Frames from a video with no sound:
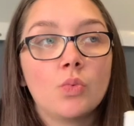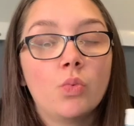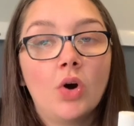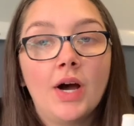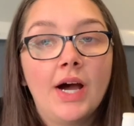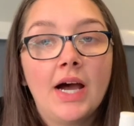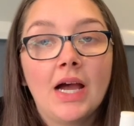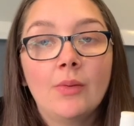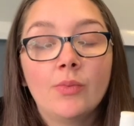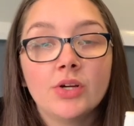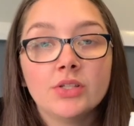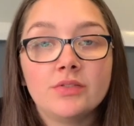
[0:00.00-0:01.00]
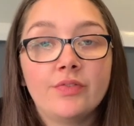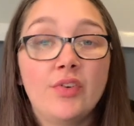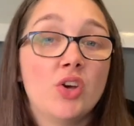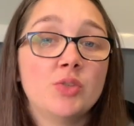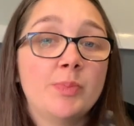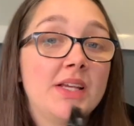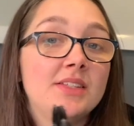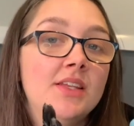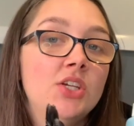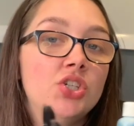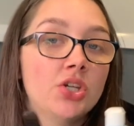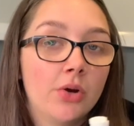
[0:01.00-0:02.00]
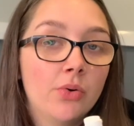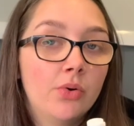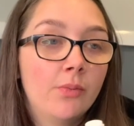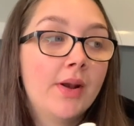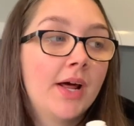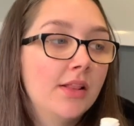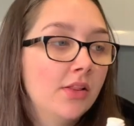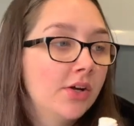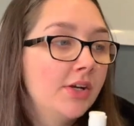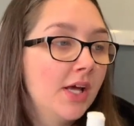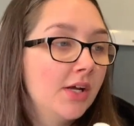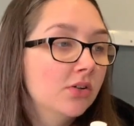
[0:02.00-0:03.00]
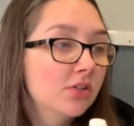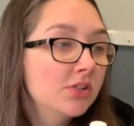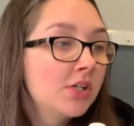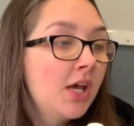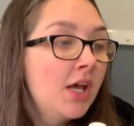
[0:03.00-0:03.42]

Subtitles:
what I was first basically shown when I learnt nails.